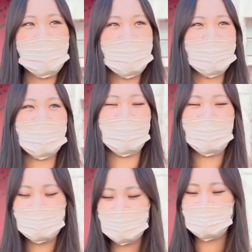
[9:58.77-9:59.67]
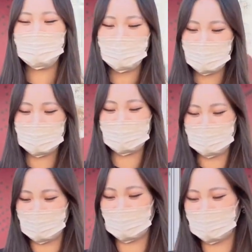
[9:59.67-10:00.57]
and every student
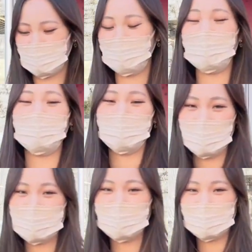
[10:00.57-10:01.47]
wants to be rich.